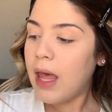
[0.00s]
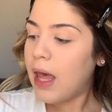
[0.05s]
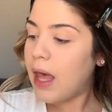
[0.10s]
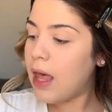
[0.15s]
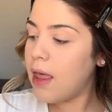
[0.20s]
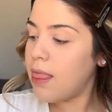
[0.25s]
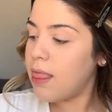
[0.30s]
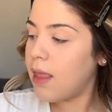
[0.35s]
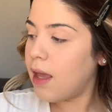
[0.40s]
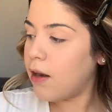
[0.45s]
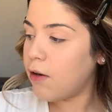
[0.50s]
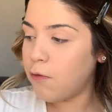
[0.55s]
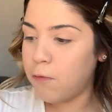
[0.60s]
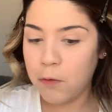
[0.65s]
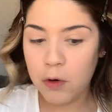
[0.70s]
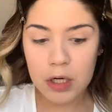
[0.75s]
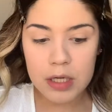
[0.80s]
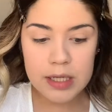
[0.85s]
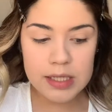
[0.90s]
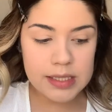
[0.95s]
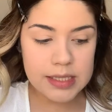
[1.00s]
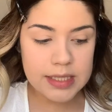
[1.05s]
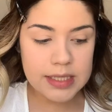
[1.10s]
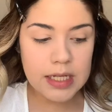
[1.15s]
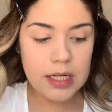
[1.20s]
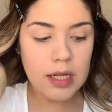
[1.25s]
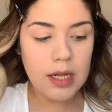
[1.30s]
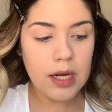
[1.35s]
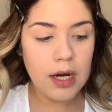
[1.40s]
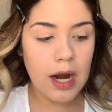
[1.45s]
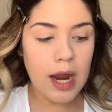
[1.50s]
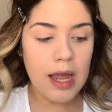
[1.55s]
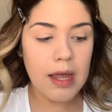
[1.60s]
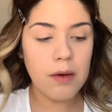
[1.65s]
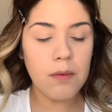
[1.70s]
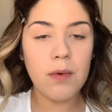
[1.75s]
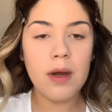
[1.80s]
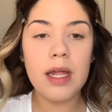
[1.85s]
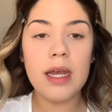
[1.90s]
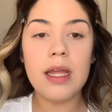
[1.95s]
And then for concealer, I
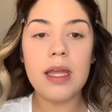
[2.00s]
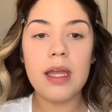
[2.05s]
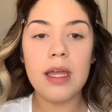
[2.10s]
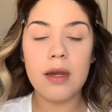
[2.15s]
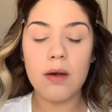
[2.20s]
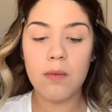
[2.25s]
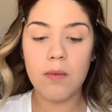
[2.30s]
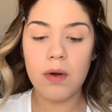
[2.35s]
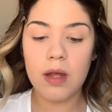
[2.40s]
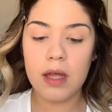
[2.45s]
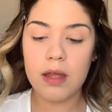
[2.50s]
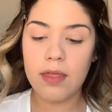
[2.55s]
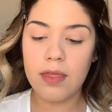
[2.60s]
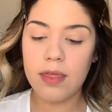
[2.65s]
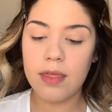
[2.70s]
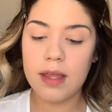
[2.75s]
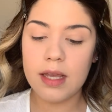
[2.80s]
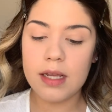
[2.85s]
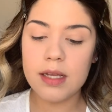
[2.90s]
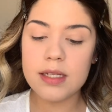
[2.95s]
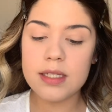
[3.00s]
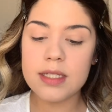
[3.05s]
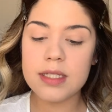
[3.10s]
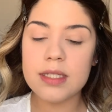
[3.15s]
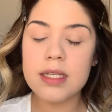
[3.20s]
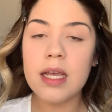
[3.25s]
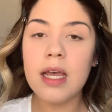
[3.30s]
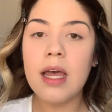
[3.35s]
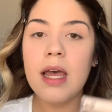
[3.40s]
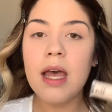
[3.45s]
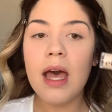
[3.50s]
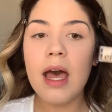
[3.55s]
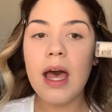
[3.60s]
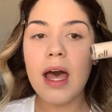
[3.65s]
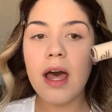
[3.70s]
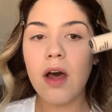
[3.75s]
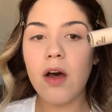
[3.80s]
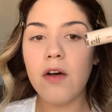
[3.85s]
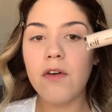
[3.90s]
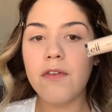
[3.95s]
went in with this
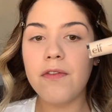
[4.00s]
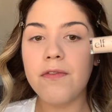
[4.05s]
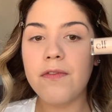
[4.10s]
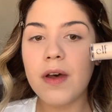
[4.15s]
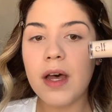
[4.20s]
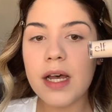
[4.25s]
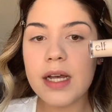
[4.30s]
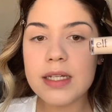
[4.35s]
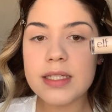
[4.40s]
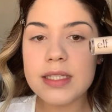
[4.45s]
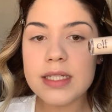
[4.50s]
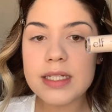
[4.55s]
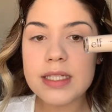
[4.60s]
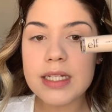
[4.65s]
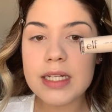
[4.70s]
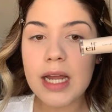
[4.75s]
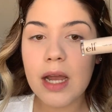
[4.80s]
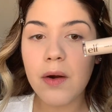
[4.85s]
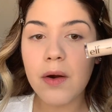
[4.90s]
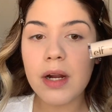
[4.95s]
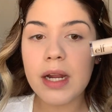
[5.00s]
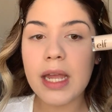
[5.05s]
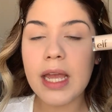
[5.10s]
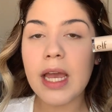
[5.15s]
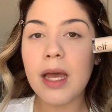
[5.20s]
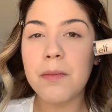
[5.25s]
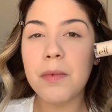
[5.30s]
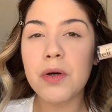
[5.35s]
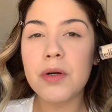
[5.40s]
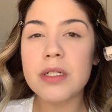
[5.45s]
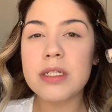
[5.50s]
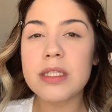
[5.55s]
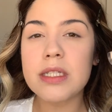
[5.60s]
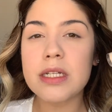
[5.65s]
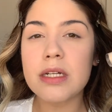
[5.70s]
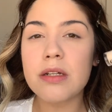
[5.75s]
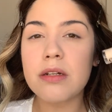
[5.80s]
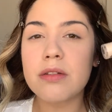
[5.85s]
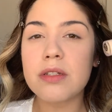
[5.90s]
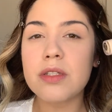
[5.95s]
E.L.F 16-hour Camo
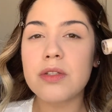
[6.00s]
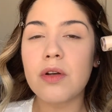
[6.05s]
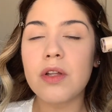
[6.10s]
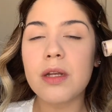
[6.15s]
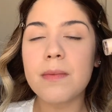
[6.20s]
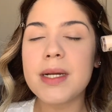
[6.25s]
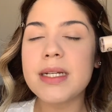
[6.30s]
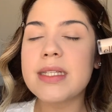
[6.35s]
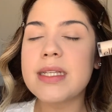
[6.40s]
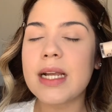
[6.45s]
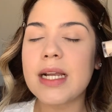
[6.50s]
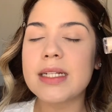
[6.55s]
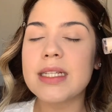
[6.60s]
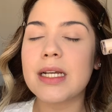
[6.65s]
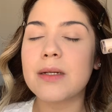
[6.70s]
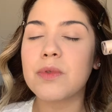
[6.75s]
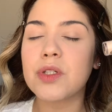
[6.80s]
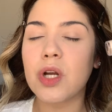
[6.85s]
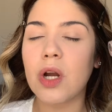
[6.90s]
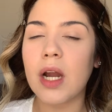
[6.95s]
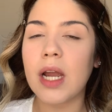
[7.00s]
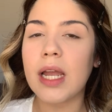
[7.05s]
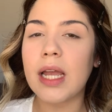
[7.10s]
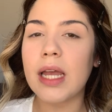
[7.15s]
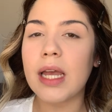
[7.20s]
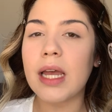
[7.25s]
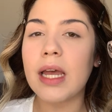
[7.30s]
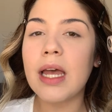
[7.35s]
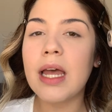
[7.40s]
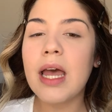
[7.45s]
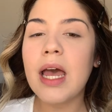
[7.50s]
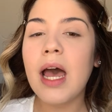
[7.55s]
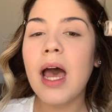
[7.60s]
concealer. This is only my second time trying it.